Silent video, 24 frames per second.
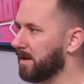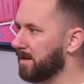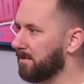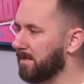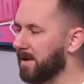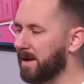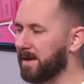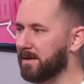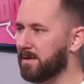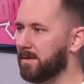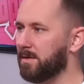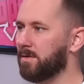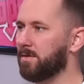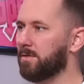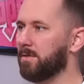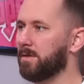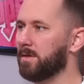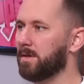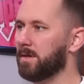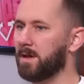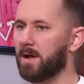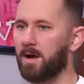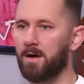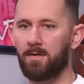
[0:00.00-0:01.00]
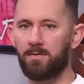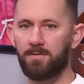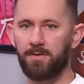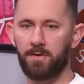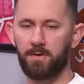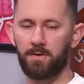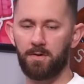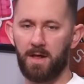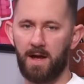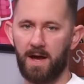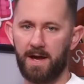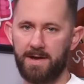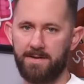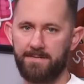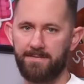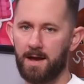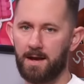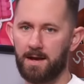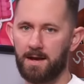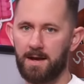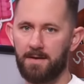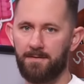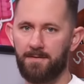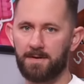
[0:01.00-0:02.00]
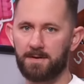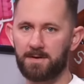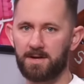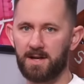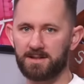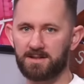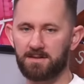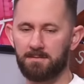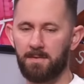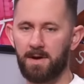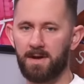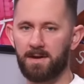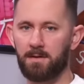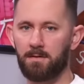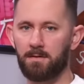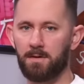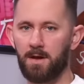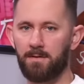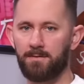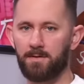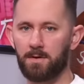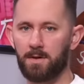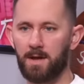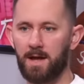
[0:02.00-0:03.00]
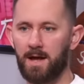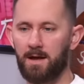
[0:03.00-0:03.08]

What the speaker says: going to make you love your life. And if it doesn't make you love your